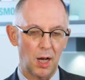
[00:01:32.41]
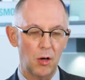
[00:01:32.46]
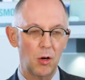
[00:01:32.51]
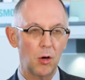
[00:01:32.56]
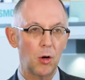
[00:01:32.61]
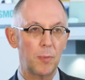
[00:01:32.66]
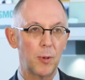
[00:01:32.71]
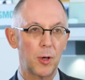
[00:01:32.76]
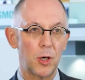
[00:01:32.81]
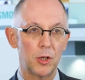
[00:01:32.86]

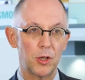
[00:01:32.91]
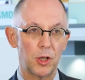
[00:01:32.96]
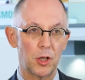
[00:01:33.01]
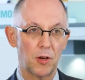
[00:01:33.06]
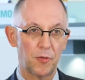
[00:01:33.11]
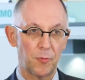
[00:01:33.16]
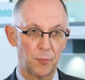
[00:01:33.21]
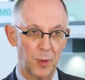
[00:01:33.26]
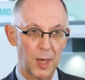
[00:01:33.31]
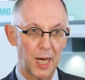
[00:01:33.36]
low burden
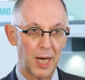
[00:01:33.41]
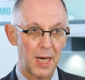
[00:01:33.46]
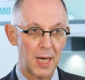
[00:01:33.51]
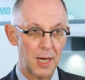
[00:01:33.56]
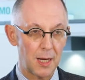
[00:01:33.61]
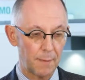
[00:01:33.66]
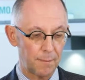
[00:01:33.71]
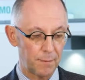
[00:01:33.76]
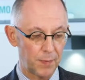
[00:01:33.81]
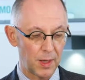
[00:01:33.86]
of
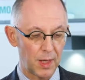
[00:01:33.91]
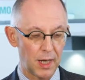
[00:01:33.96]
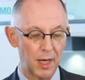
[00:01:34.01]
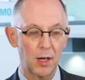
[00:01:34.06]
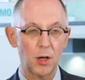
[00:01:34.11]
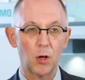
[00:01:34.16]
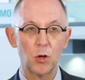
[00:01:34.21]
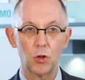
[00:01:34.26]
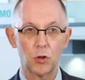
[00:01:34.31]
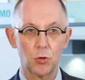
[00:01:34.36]
pain,
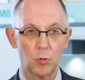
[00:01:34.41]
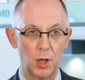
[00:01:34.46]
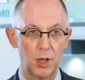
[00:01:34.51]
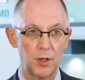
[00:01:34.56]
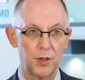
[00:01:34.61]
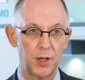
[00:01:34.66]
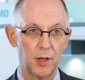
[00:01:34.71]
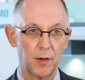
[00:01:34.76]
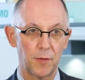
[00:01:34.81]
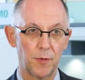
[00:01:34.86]
and good
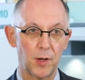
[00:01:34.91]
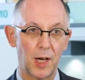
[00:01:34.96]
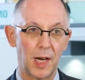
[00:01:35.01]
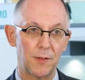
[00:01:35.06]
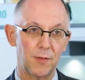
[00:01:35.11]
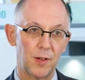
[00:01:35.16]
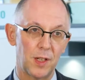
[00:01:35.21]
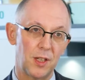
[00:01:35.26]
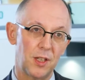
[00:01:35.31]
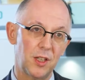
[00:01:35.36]
quality of
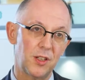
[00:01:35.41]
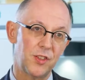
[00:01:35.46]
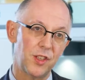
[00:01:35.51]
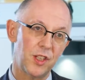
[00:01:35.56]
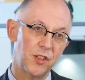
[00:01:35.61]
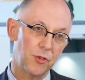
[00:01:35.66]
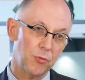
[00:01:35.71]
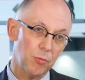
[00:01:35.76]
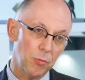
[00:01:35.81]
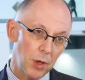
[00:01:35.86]
life. And this
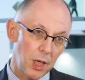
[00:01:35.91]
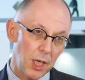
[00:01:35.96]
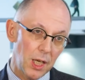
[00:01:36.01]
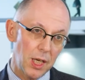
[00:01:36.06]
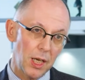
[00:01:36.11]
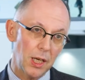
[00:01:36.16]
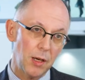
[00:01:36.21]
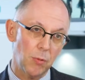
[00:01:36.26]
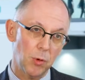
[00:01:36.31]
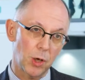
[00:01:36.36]
is
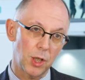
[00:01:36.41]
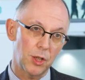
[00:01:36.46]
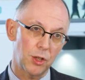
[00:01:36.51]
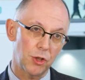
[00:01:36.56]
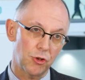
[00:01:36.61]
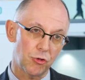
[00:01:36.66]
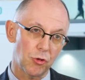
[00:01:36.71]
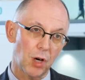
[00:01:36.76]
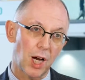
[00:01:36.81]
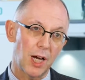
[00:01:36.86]
really what
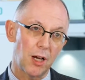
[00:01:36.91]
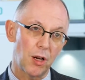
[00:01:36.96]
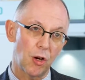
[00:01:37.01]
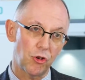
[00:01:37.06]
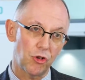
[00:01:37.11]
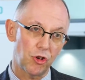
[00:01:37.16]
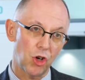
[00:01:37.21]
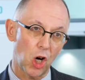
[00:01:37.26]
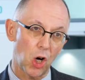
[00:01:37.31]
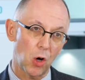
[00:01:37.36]
the
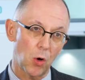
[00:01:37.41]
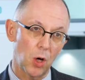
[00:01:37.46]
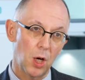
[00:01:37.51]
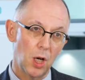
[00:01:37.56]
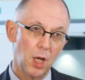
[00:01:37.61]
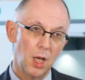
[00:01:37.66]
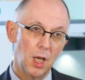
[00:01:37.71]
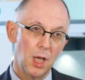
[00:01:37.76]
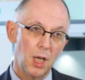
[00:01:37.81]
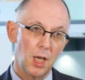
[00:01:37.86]
trial show,
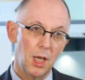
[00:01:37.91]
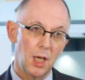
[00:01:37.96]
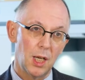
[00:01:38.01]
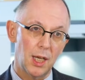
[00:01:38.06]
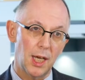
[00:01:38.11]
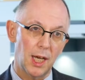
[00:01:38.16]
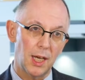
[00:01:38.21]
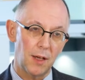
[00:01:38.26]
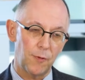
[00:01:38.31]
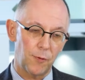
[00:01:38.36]

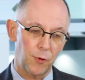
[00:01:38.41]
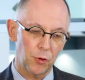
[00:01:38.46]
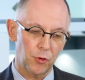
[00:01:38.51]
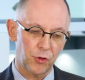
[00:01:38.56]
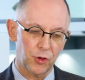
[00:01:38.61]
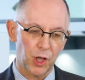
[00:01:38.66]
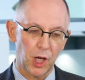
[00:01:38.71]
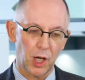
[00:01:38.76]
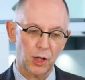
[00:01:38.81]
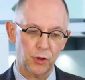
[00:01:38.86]
that if you
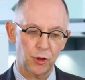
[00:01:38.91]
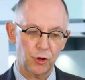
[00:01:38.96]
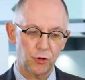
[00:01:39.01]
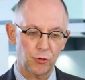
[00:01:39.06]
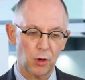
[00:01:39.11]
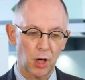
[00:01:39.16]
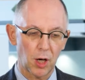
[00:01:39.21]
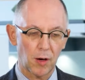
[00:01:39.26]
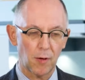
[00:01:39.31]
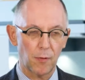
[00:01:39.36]
start the
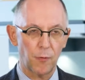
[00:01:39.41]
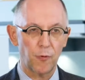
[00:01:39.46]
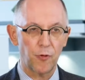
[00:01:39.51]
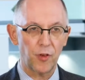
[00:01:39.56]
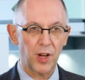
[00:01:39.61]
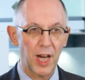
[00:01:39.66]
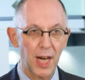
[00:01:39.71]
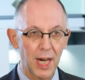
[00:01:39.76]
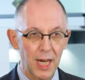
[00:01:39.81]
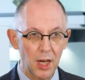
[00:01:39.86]
drug
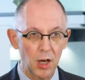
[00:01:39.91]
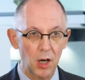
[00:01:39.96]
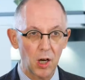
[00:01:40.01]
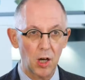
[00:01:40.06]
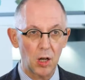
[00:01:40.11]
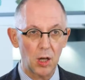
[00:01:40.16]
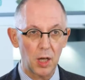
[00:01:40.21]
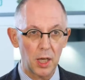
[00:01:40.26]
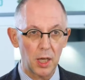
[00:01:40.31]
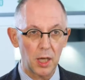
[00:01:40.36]
very
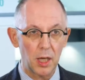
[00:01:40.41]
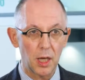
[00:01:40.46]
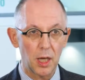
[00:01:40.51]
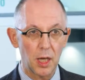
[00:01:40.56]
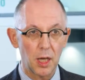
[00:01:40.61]
early,